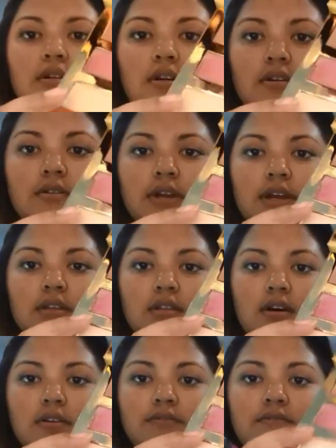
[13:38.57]
already a
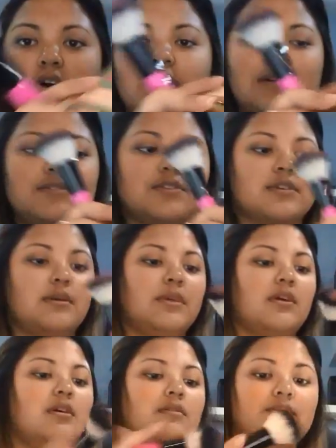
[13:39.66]
lot of fallouts are
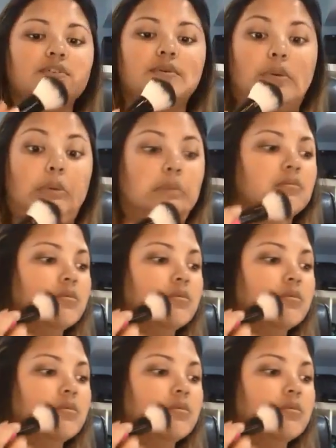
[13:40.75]
coming off, so...